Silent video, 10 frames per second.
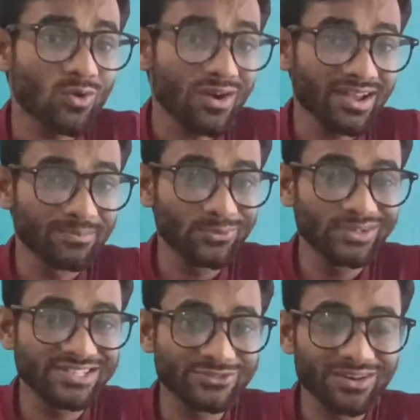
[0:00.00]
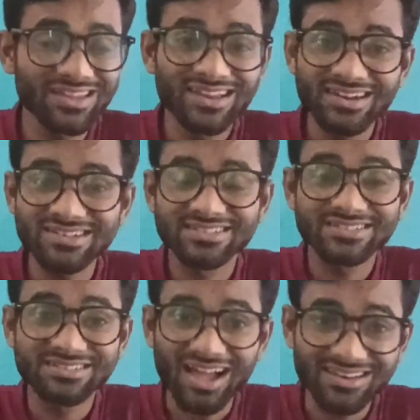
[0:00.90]
cock and bull story, let's
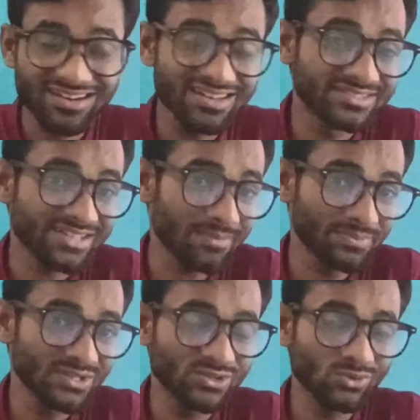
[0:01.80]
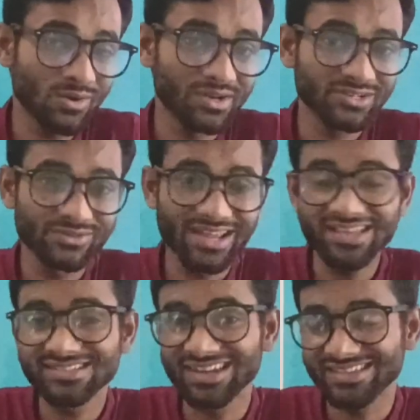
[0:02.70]
directly jump into our
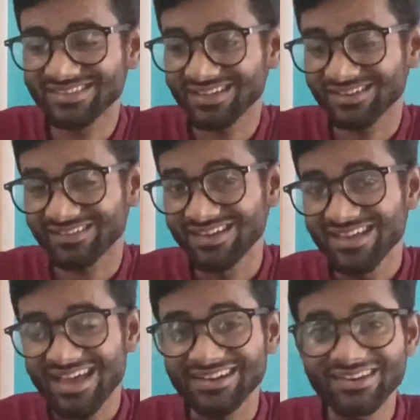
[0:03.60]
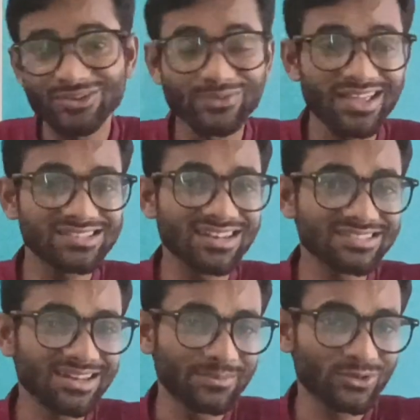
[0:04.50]
today's lesson. And in today's
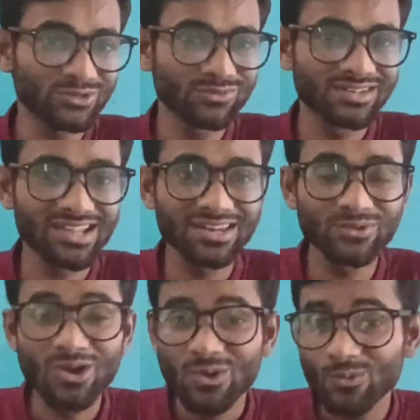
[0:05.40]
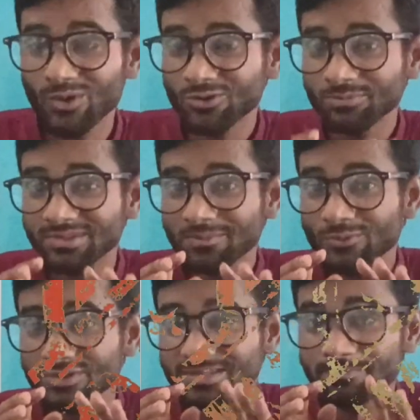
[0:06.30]
lesson, I'm going to tell you one of the
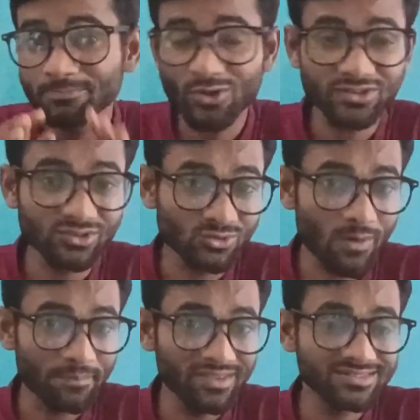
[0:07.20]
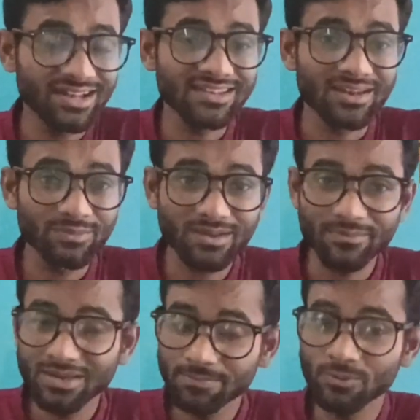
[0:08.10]
most important topics that can
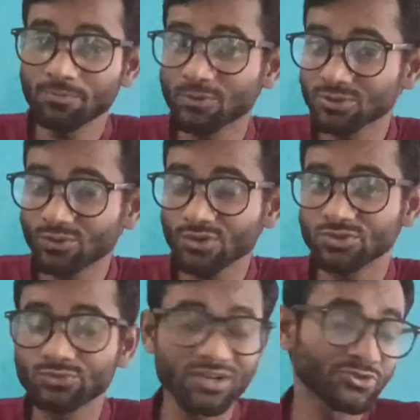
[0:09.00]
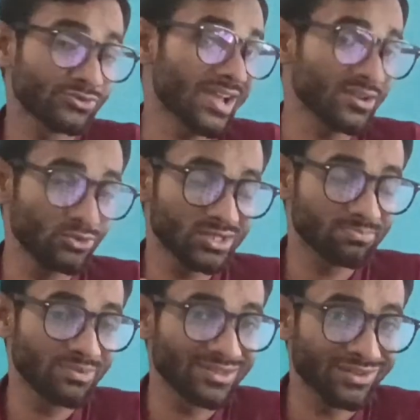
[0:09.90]
become helpful for those who are trying to
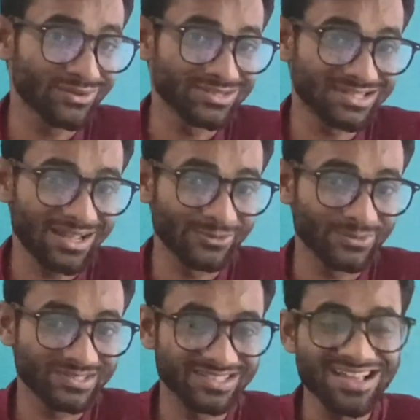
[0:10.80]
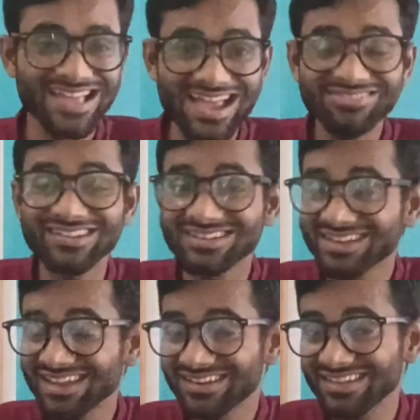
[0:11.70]
speak English language. And the
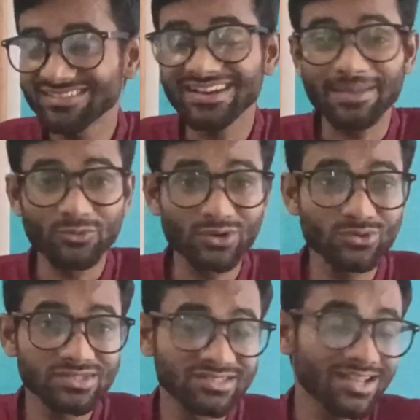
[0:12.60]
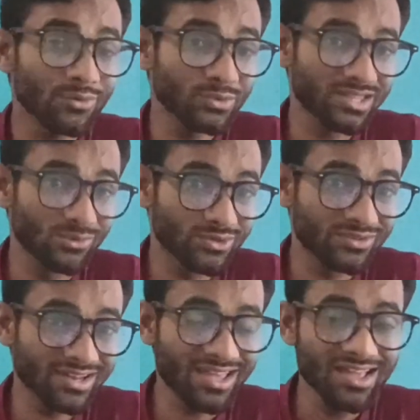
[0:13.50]
technique that I'm going to share with you
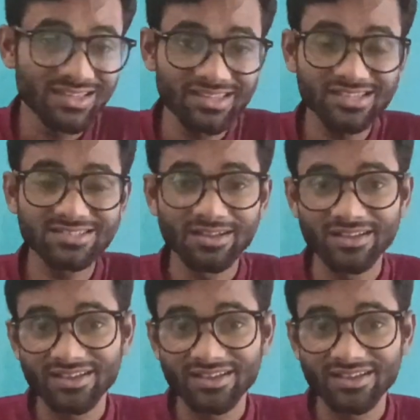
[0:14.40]
today is